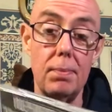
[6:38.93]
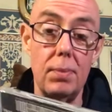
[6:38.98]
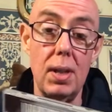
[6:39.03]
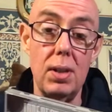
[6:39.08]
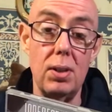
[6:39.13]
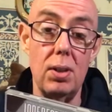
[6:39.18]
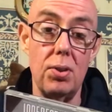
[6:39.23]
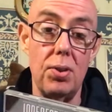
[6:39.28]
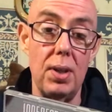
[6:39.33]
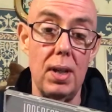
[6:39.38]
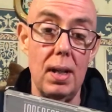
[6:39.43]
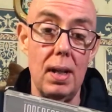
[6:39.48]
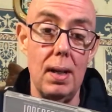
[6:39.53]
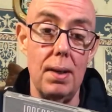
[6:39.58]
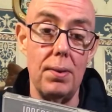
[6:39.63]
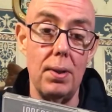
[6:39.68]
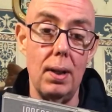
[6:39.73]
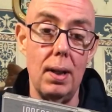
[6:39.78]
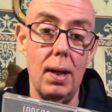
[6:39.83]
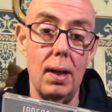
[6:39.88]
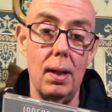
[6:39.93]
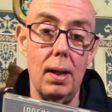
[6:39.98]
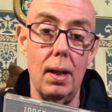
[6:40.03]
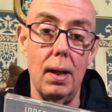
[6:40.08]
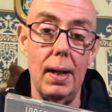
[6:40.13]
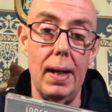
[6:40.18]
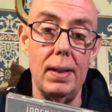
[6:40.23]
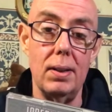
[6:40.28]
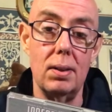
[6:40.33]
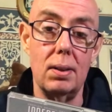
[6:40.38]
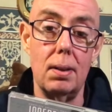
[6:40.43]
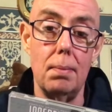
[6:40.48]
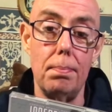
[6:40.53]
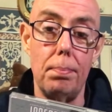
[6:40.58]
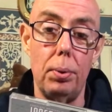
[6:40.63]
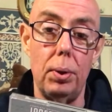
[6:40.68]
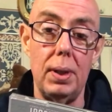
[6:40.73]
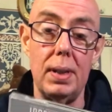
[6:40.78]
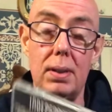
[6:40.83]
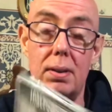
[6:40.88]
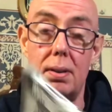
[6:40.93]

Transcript: this is the La La Land complete